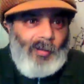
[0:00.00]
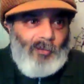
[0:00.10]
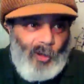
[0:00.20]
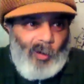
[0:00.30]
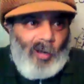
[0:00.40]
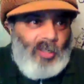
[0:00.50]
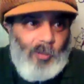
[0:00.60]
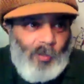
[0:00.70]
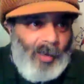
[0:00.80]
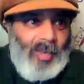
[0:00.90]
if you don't
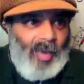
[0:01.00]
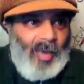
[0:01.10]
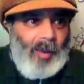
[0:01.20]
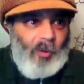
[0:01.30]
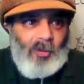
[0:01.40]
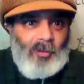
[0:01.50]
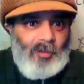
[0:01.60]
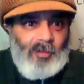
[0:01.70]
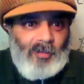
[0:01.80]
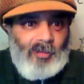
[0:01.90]
actually make it happen,
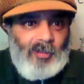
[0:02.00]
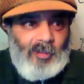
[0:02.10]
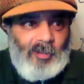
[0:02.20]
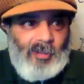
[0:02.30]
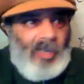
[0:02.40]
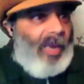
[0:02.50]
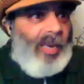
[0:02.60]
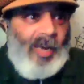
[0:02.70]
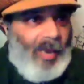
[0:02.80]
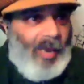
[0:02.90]
it
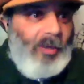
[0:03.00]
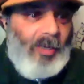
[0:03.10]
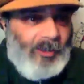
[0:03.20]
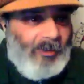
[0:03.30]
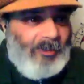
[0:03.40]
ain't happening.